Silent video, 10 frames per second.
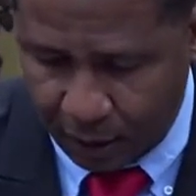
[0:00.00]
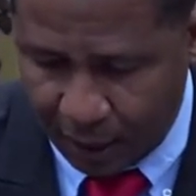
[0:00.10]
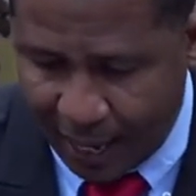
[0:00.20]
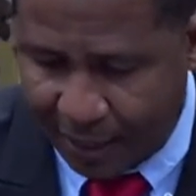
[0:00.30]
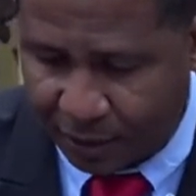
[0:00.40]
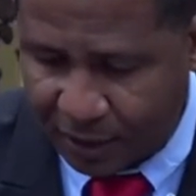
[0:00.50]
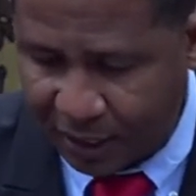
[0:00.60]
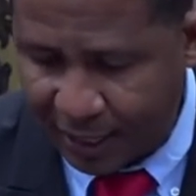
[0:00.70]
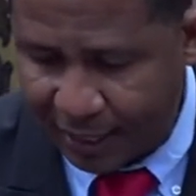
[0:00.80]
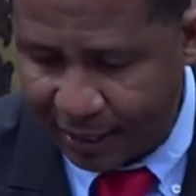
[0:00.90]
I don't
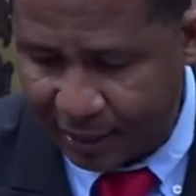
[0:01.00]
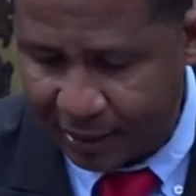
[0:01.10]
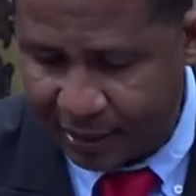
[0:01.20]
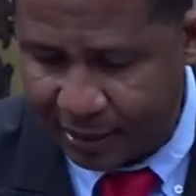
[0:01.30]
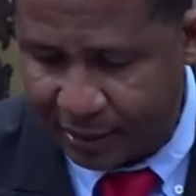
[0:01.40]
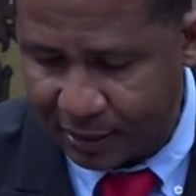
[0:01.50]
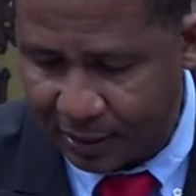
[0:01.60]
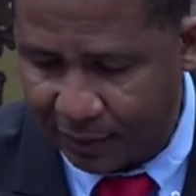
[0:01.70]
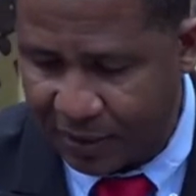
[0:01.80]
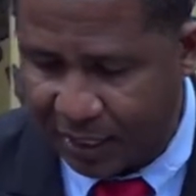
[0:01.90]
think that
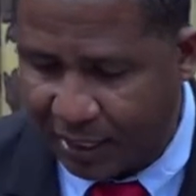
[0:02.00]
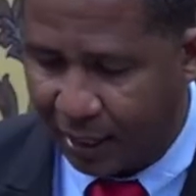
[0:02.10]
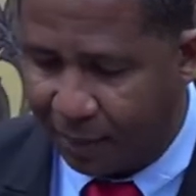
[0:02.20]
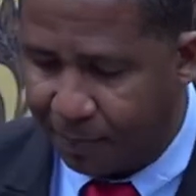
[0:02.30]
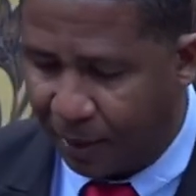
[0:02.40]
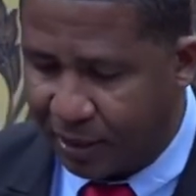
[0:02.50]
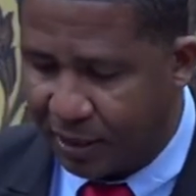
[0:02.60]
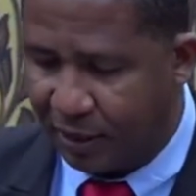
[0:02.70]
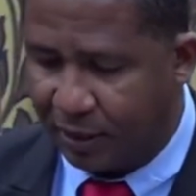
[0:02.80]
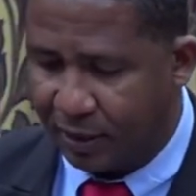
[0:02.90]
there is any clear
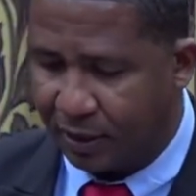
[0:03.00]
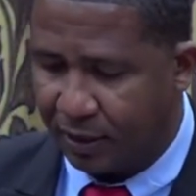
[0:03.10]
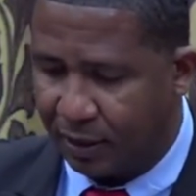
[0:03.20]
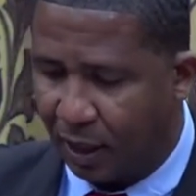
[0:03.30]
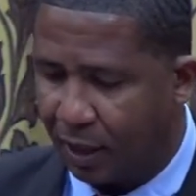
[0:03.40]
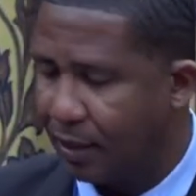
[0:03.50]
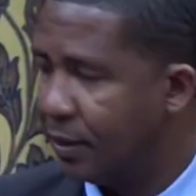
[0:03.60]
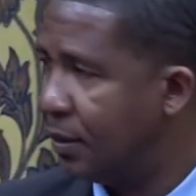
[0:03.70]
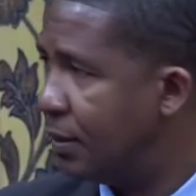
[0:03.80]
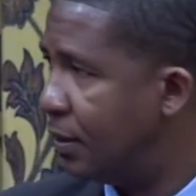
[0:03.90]
policy
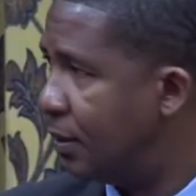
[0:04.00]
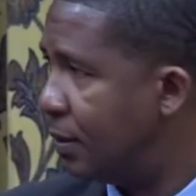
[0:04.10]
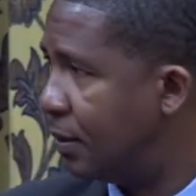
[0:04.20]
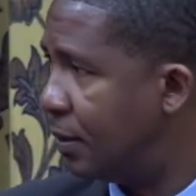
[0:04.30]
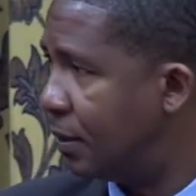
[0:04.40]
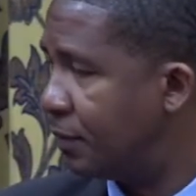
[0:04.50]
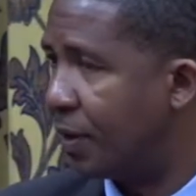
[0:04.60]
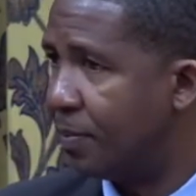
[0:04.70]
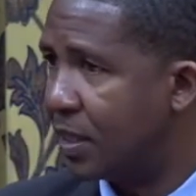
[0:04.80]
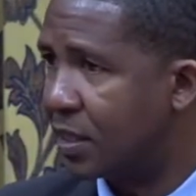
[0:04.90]

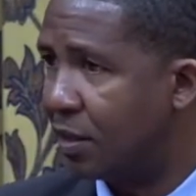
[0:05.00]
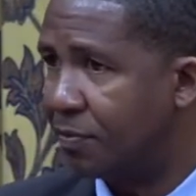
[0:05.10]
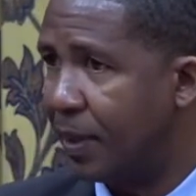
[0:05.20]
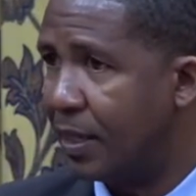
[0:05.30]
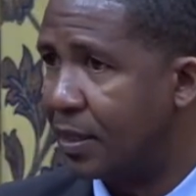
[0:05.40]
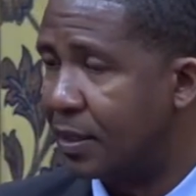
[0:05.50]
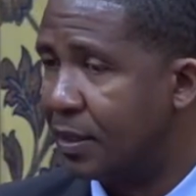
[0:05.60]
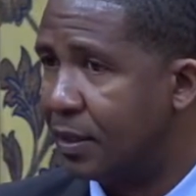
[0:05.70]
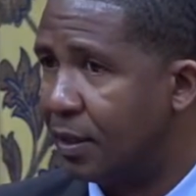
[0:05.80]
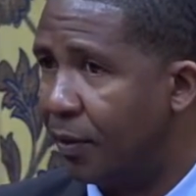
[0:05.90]
from this government
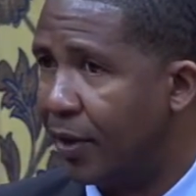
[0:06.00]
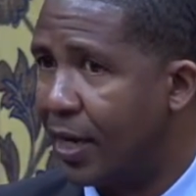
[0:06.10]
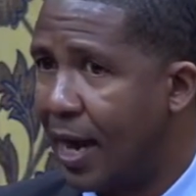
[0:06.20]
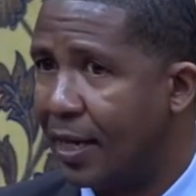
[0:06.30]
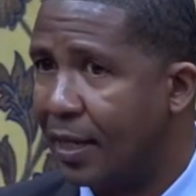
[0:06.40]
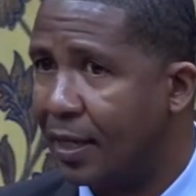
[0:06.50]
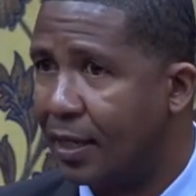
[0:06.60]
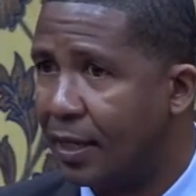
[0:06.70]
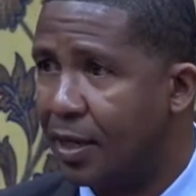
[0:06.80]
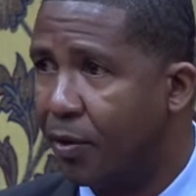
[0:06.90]
regarding
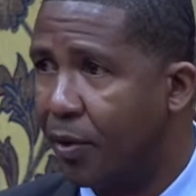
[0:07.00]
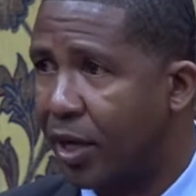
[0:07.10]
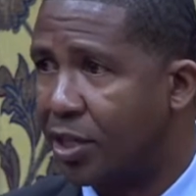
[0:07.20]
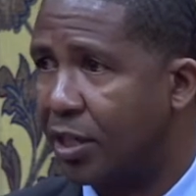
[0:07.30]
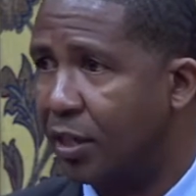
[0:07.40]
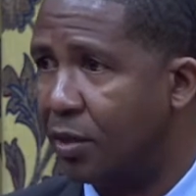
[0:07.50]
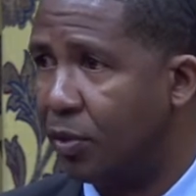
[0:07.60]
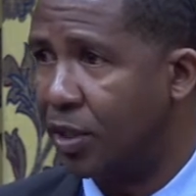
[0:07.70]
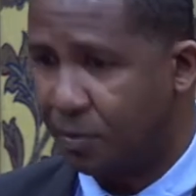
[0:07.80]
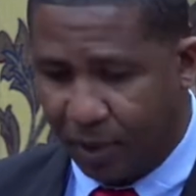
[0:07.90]
the direction in which
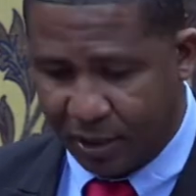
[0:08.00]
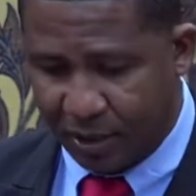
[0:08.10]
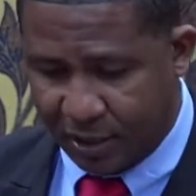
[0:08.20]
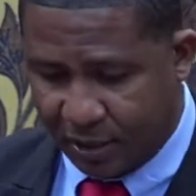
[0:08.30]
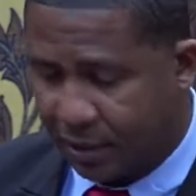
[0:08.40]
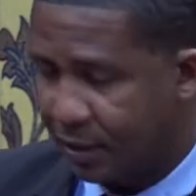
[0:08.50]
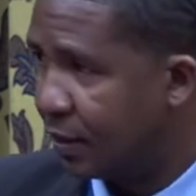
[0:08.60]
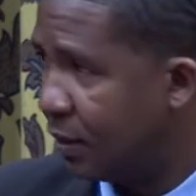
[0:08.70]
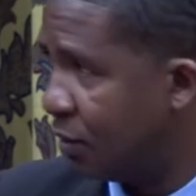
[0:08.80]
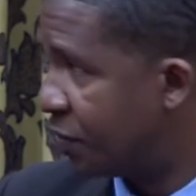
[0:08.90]
sports
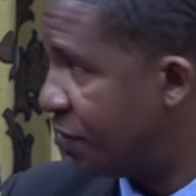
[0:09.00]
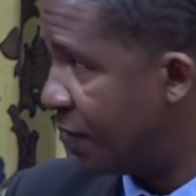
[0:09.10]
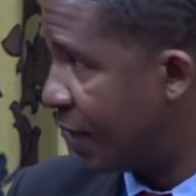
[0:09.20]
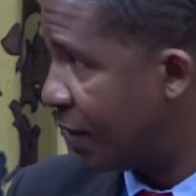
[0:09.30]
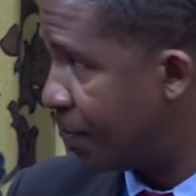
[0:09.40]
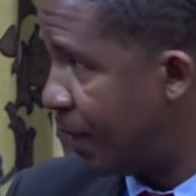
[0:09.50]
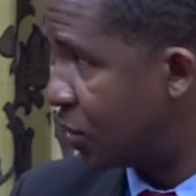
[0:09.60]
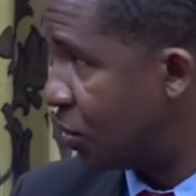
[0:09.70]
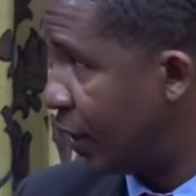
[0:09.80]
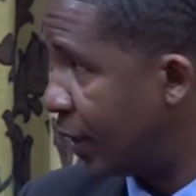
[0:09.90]
youth development
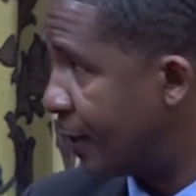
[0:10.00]
is going.